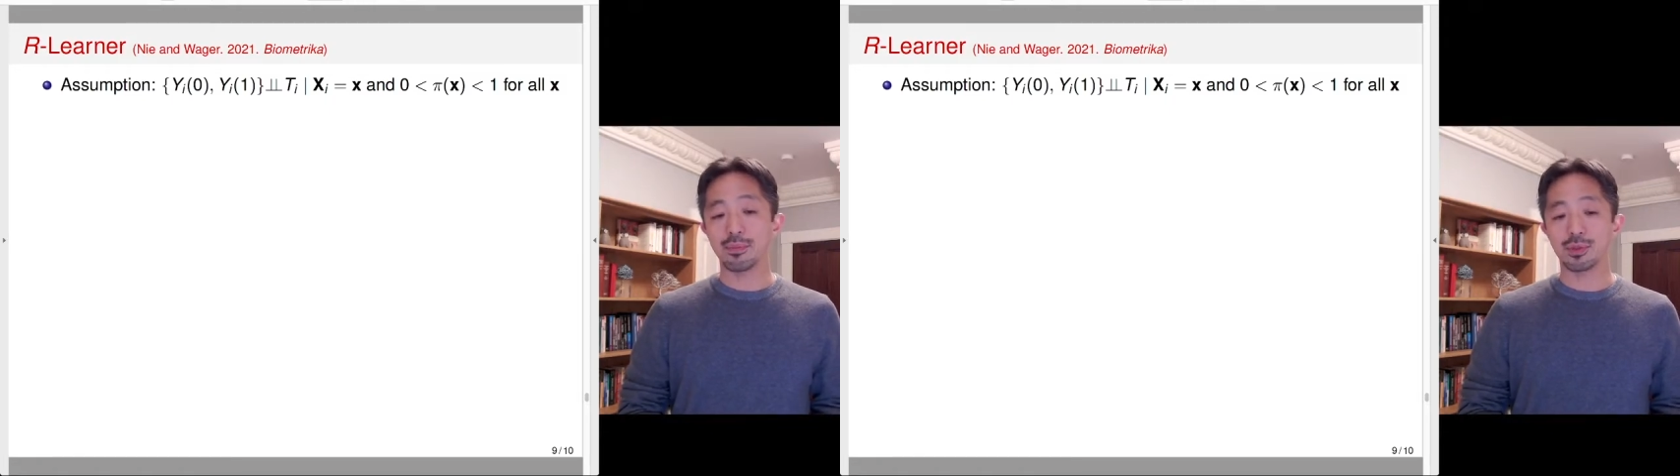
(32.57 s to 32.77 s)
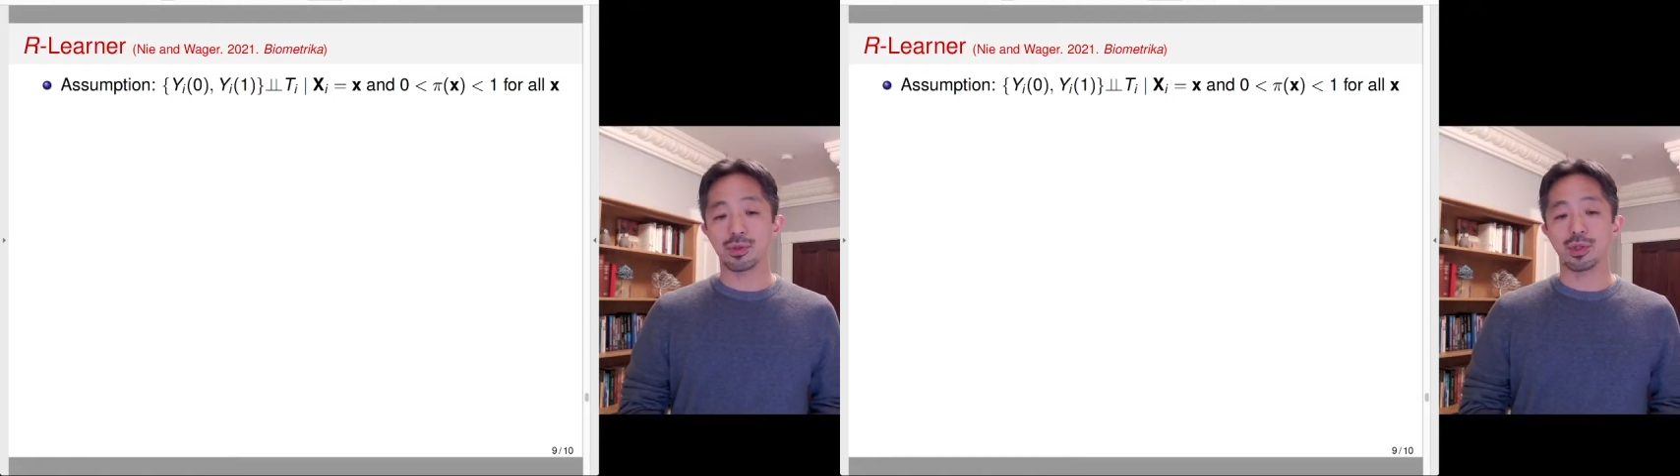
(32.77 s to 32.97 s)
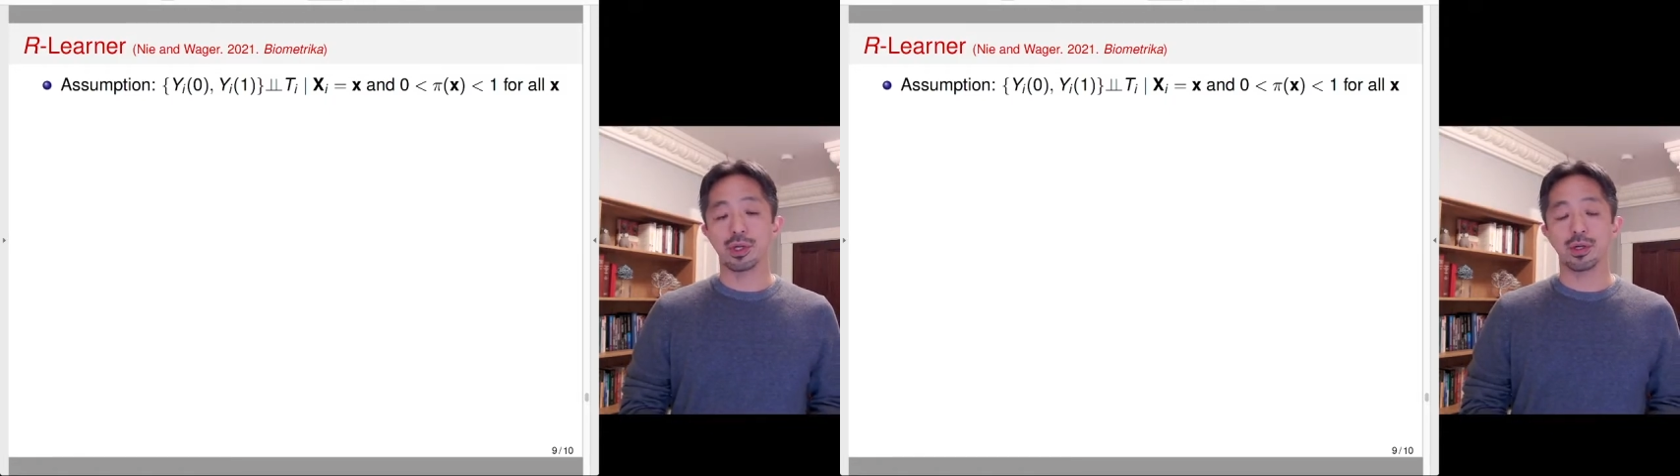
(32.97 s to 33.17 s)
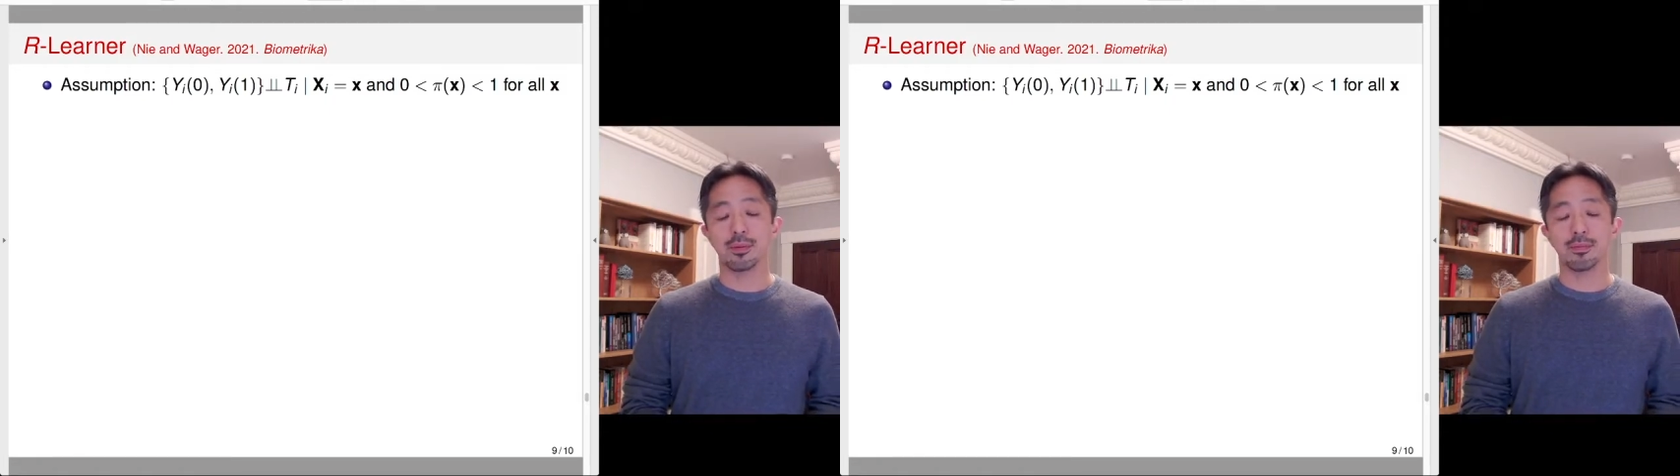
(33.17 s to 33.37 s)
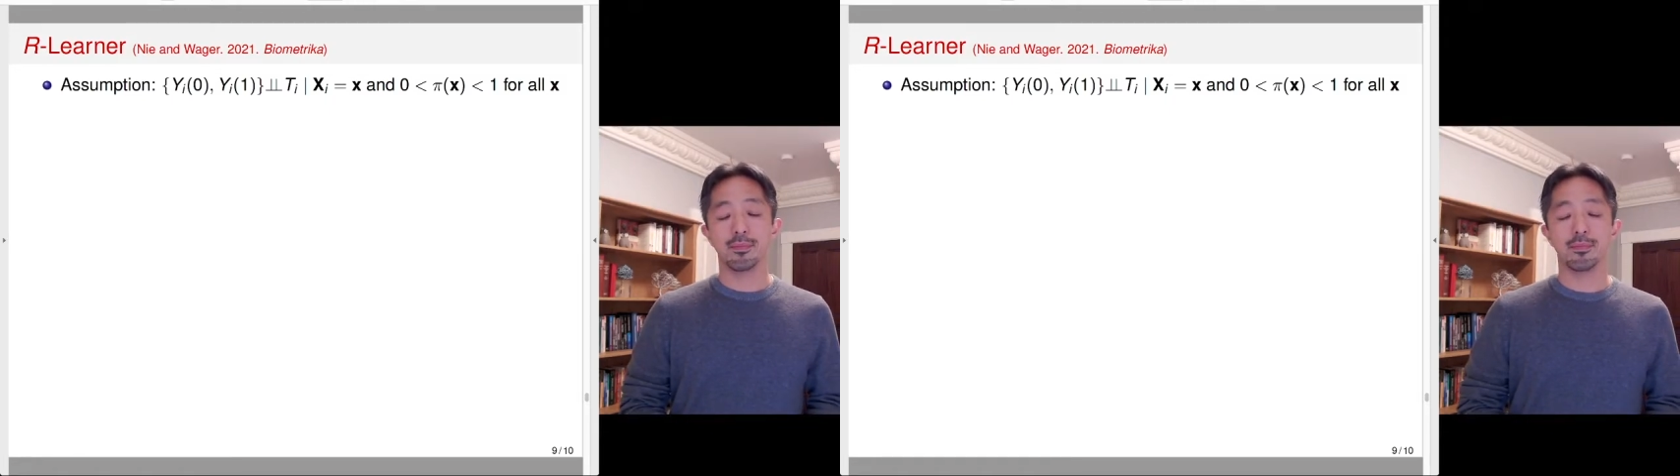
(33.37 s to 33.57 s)
So the
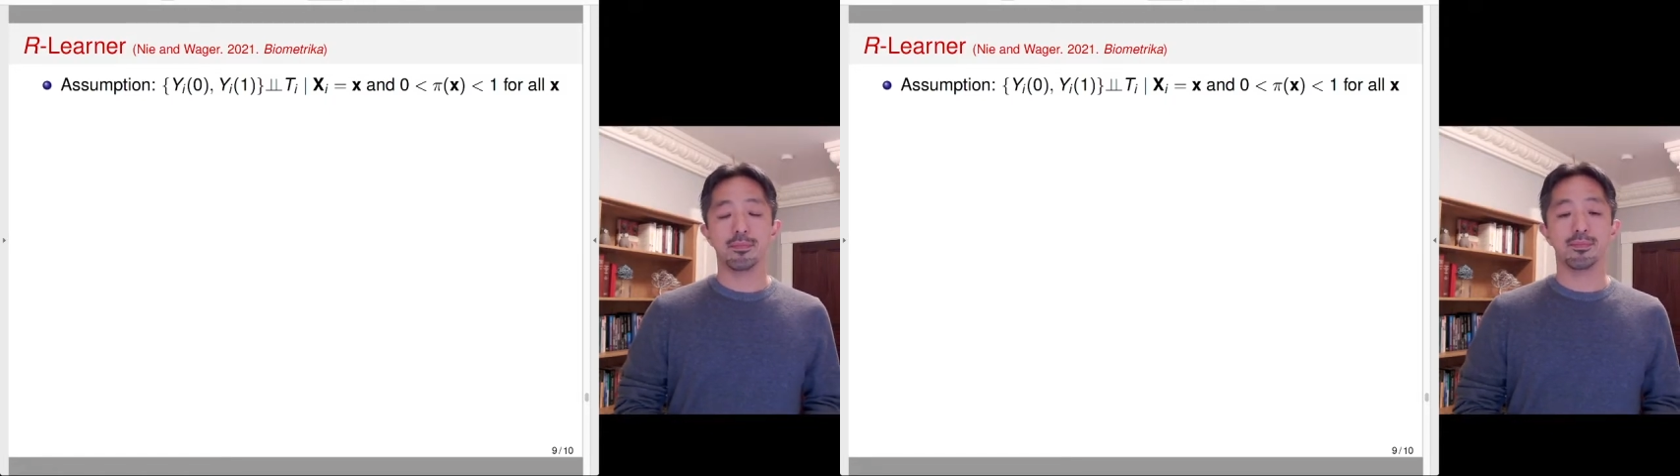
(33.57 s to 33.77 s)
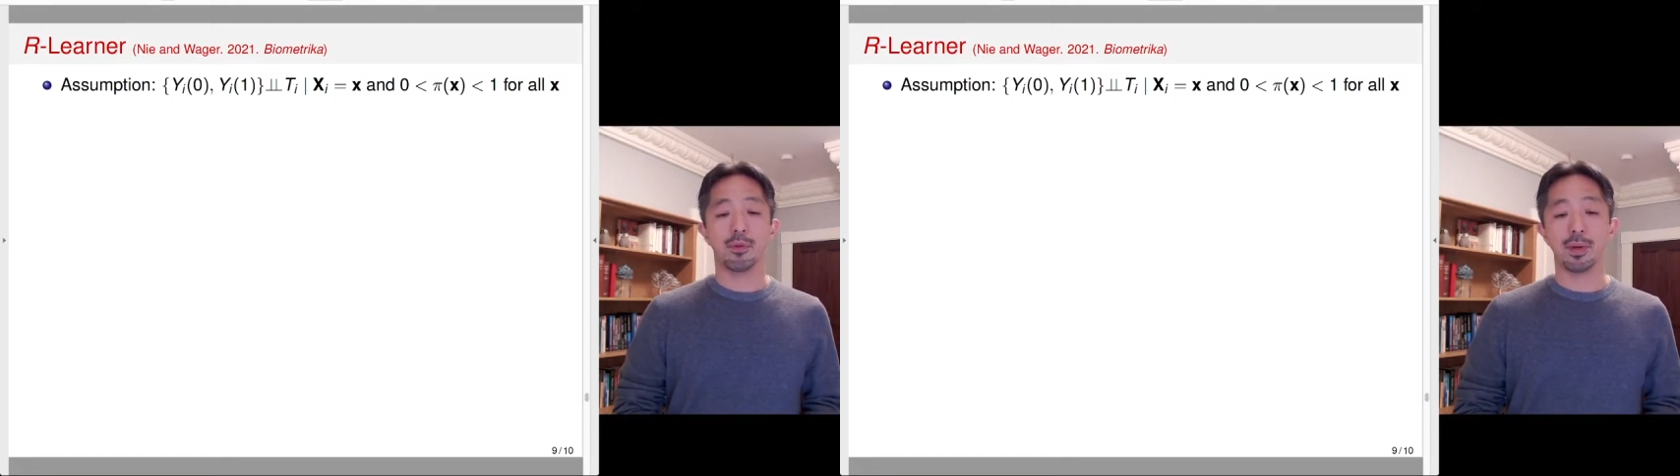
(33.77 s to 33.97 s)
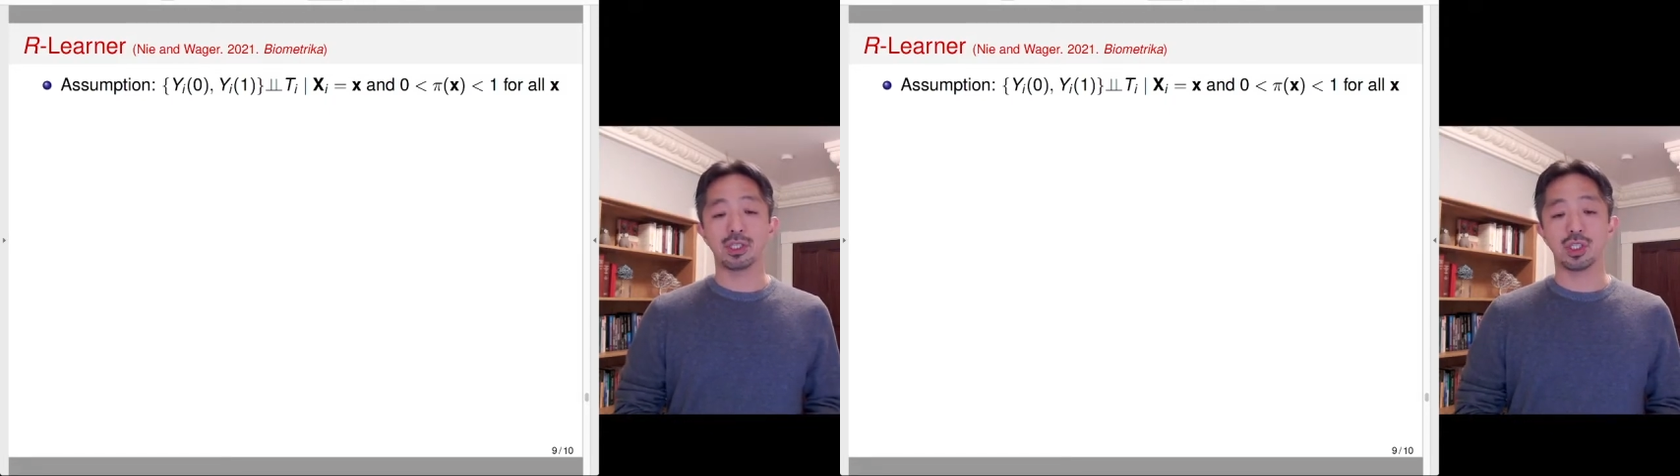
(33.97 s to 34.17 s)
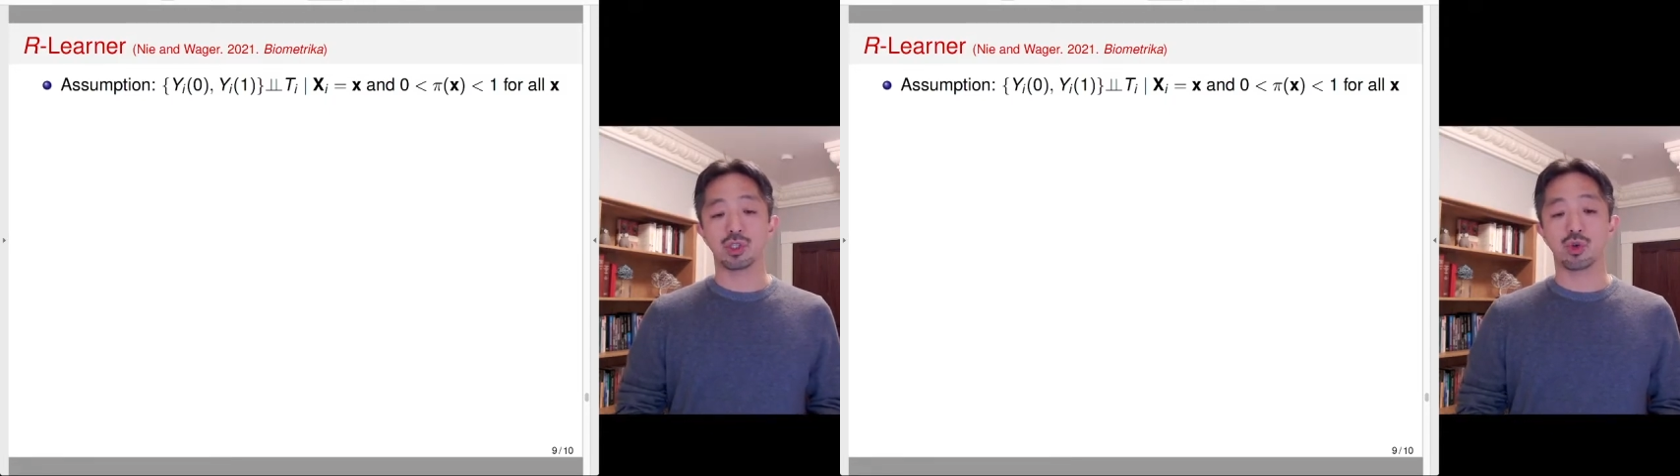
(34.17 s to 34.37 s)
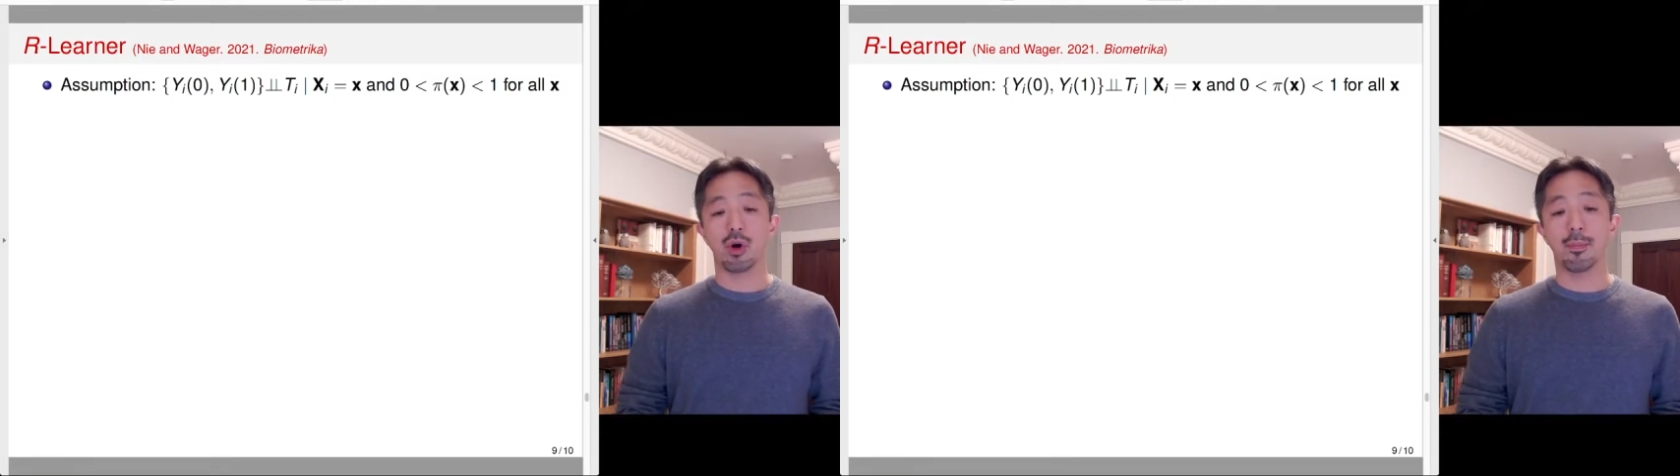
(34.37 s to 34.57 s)
propensity
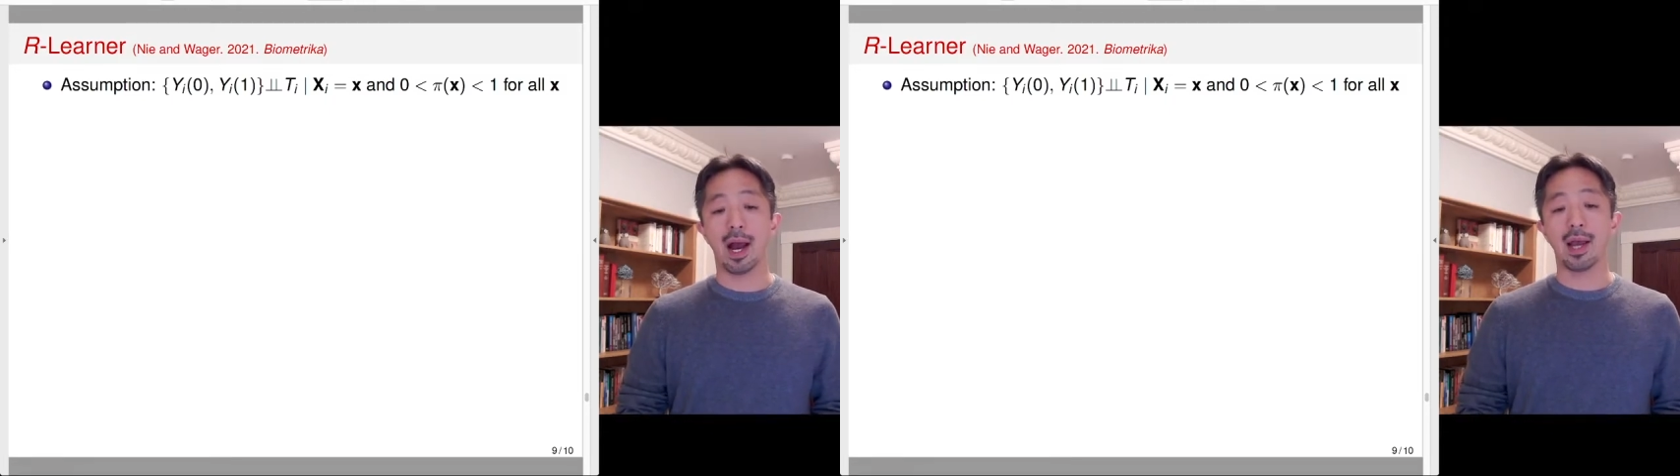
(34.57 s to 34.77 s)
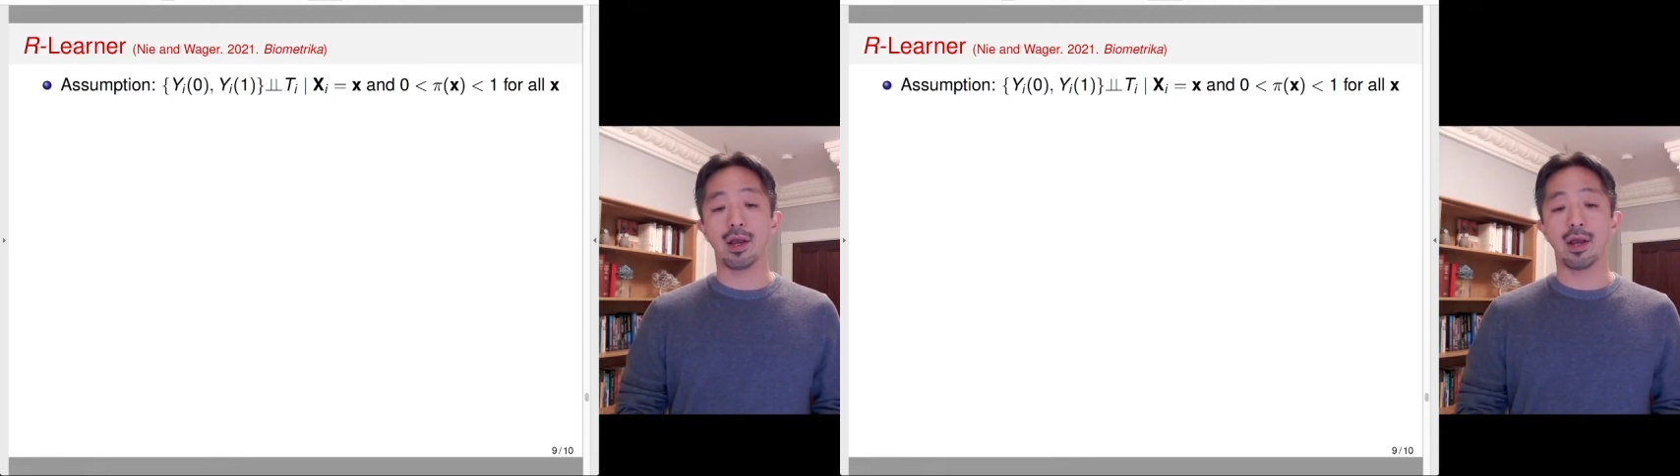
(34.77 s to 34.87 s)
score pi